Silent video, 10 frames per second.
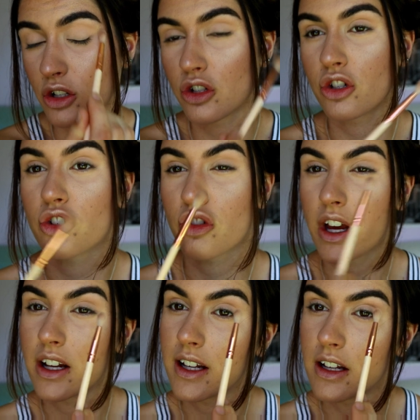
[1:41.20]

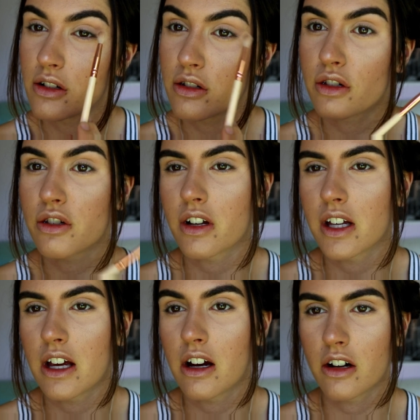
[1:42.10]
straight into the
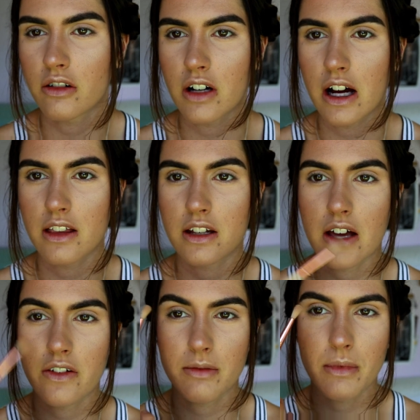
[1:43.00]
socket area rather than
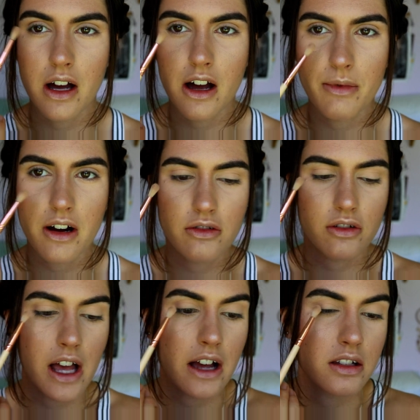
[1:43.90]
having my eyebrows
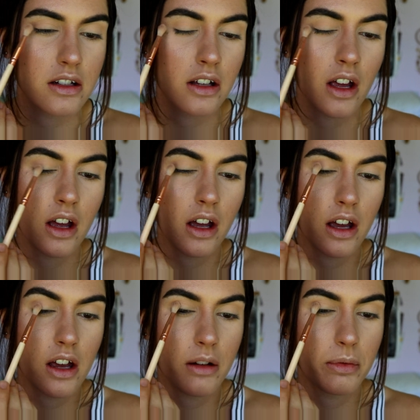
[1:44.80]
relaxed
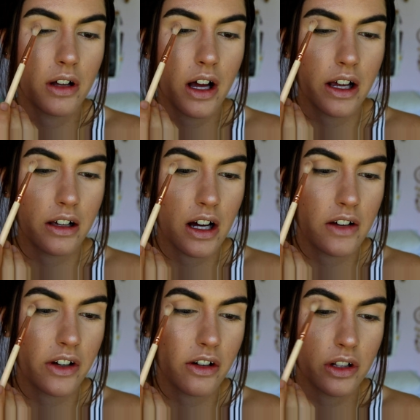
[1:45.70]
and applying kind
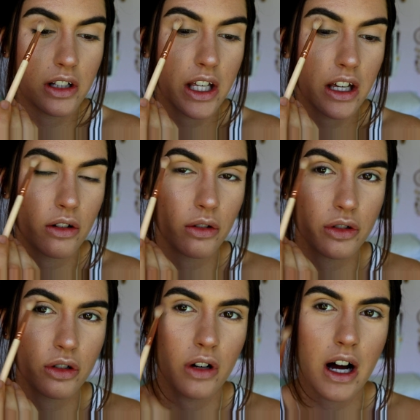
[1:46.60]
of like on the lid or
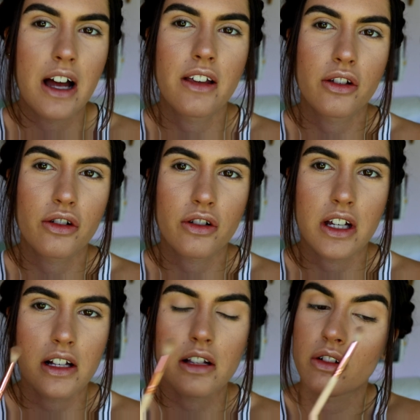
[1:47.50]
too high in the
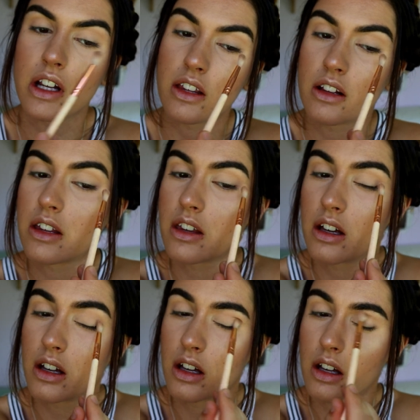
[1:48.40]
crease or anything like
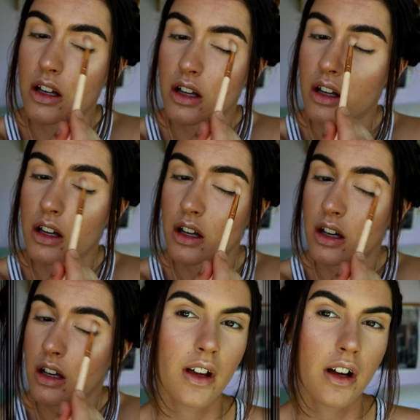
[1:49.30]
that.
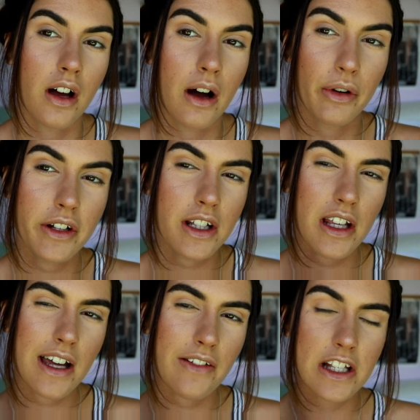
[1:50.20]
I want it to
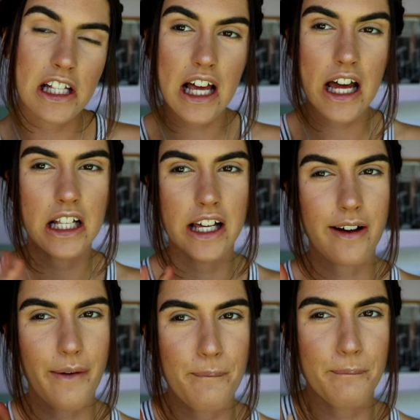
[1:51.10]
like have a slight
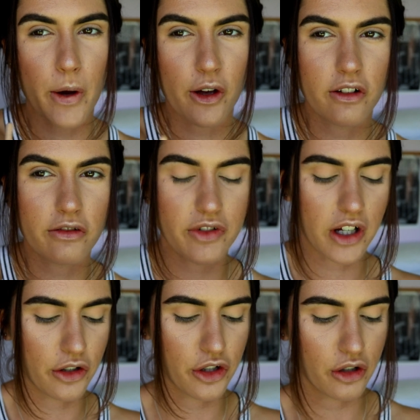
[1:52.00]
like mauve touch